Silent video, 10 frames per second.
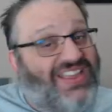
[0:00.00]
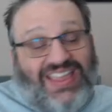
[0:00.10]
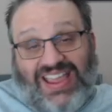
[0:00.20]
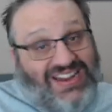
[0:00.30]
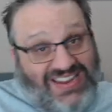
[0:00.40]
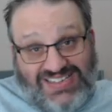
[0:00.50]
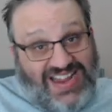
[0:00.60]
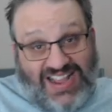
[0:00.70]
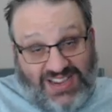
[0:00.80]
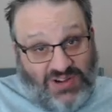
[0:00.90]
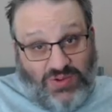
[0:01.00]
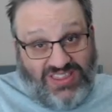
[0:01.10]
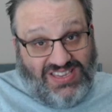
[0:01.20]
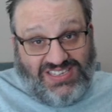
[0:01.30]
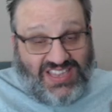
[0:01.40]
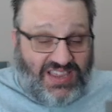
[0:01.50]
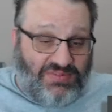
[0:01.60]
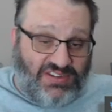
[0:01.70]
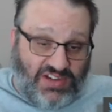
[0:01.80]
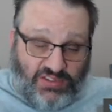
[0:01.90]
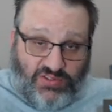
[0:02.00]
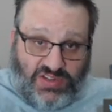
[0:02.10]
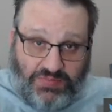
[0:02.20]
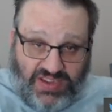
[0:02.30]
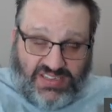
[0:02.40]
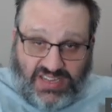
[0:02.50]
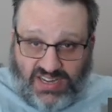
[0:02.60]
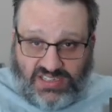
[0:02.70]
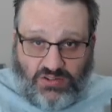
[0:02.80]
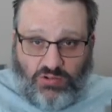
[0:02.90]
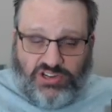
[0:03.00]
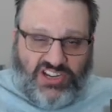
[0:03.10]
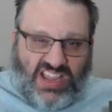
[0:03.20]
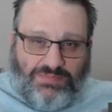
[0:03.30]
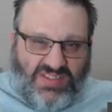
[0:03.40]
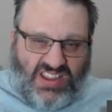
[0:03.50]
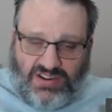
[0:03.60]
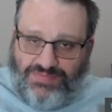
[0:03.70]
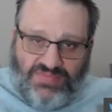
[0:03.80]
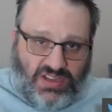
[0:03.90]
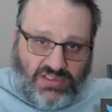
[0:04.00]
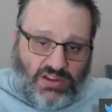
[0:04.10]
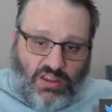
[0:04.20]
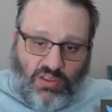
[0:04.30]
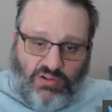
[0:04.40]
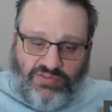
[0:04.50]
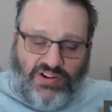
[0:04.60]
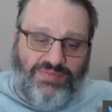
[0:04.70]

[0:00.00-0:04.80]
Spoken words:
And he's not going to win this game. He's going to lose a piece against the world champion. It's all over.